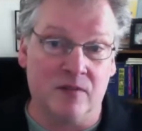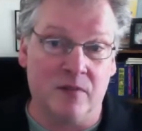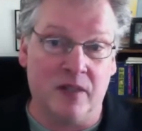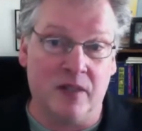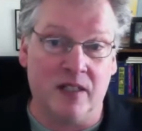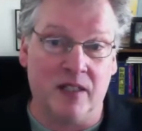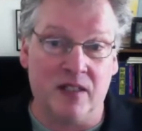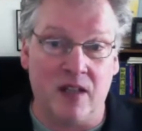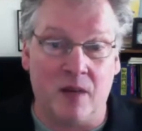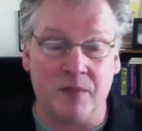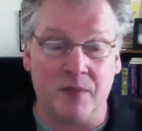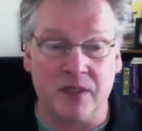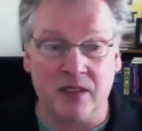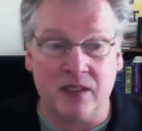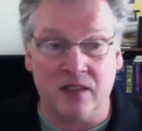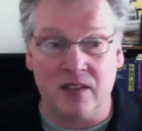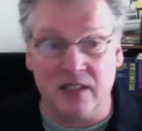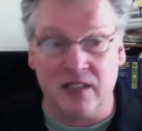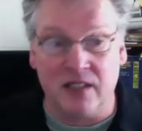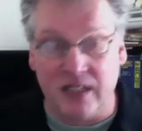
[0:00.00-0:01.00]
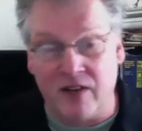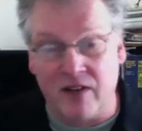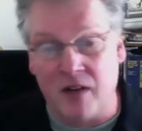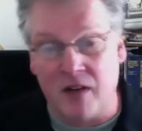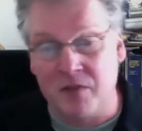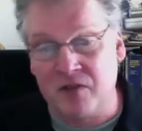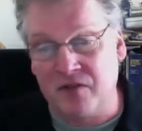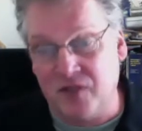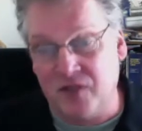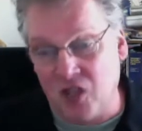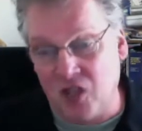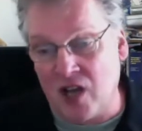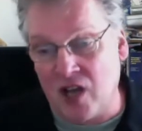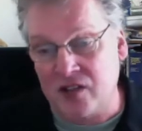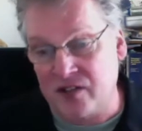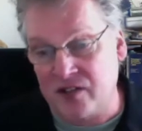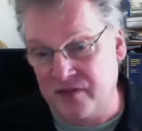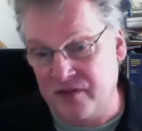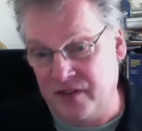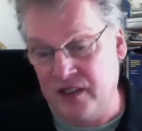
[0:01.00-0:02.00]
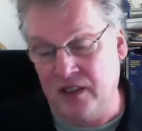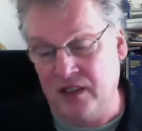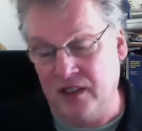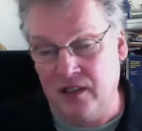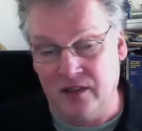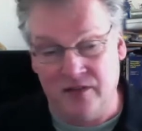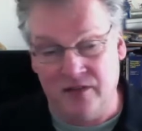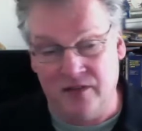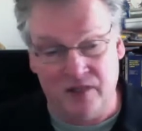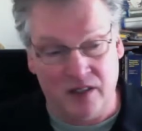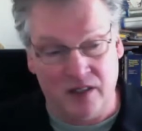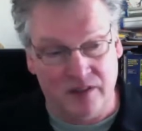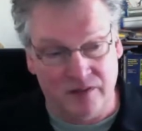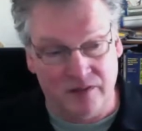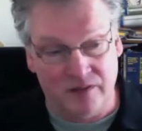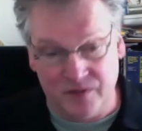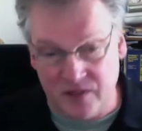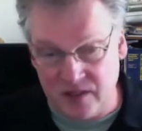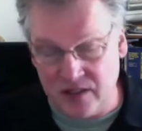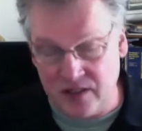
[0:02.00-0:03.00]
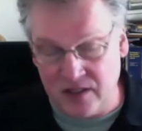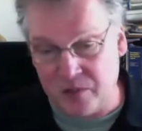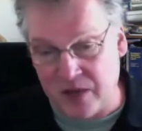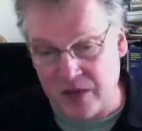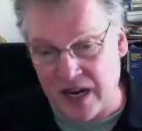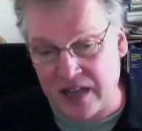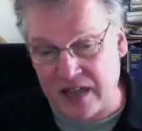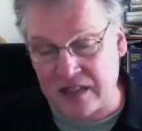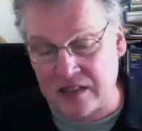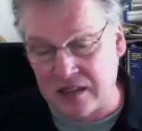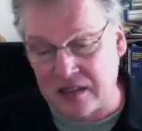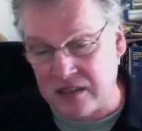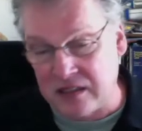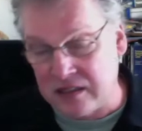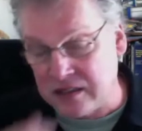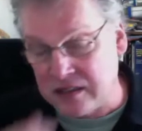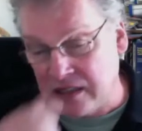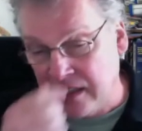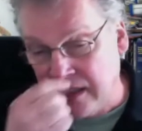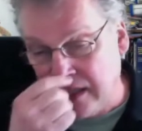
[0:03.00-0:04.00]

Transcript: by adopting the DevOps philosophy of these practices.